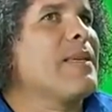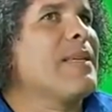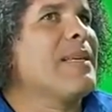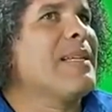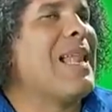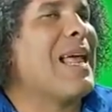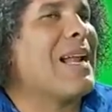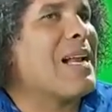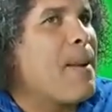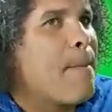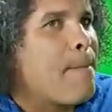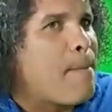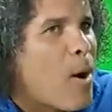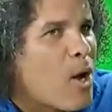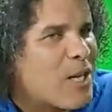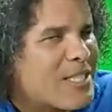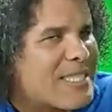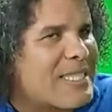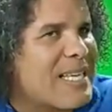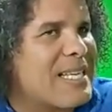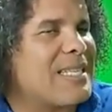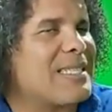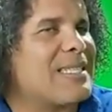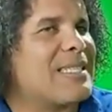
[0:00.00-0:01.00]
Like the
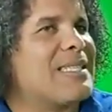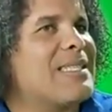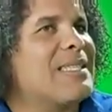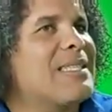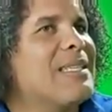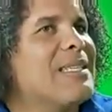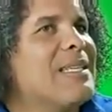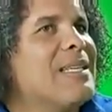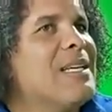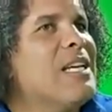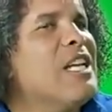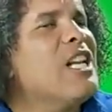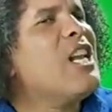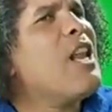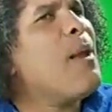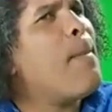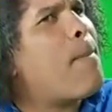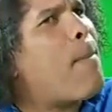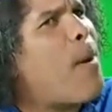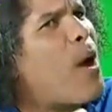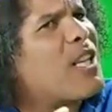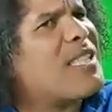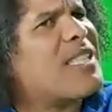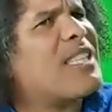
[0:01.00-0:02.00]
buses. The
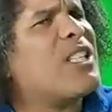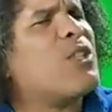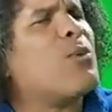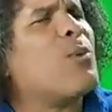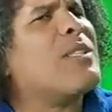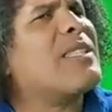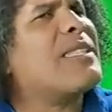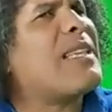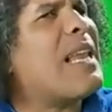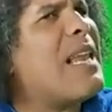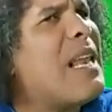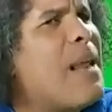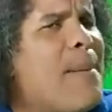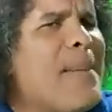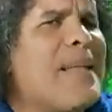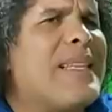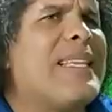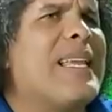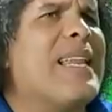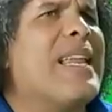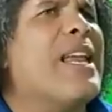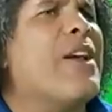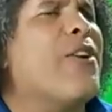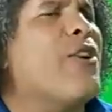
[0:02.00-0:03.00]
buses was the
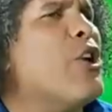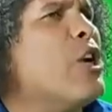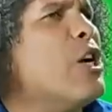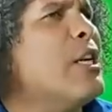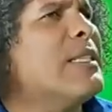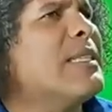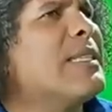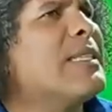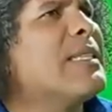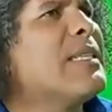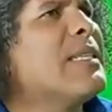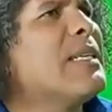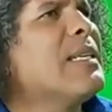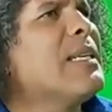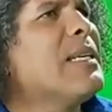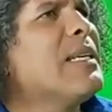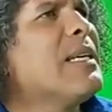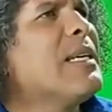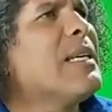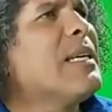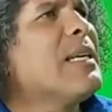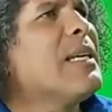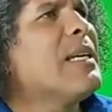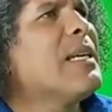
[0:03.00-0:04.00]
limited areas.
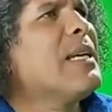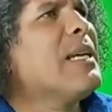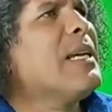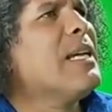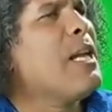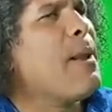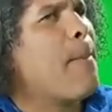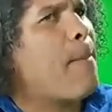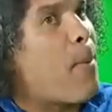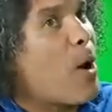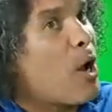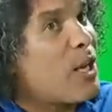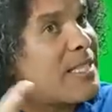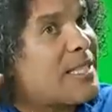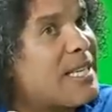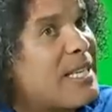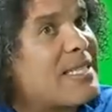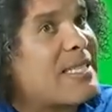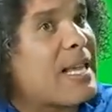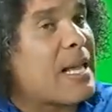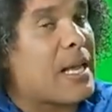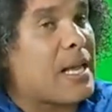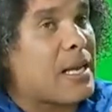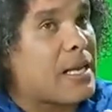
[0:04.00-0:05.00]
The buses,
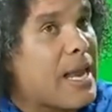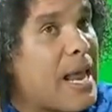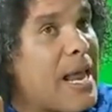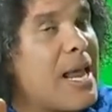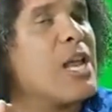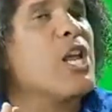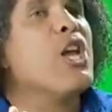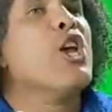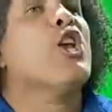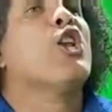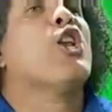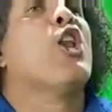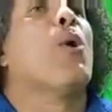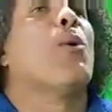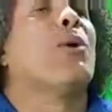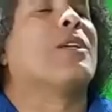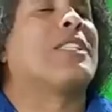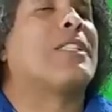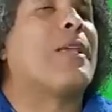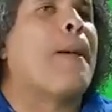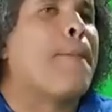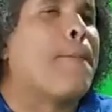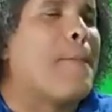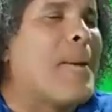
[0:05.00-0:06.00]
they get there. There
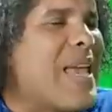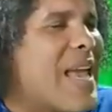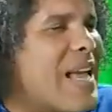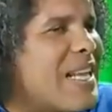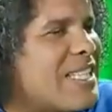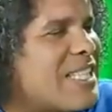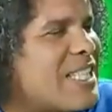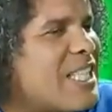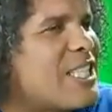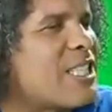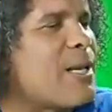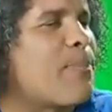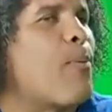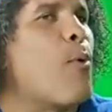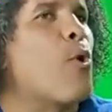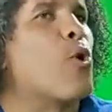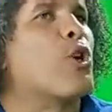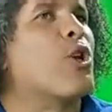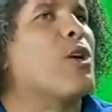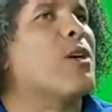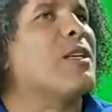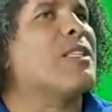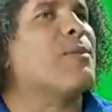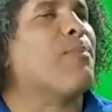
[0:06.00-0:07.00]
was PNC
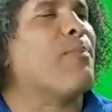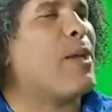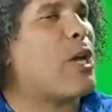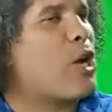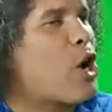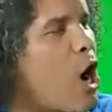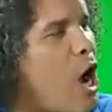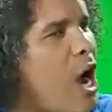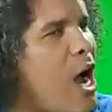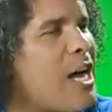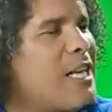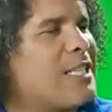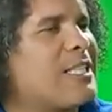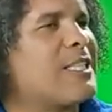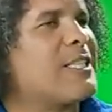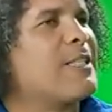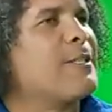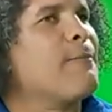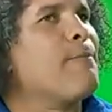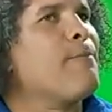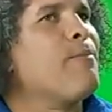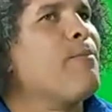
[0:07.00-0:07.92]
supporters. Because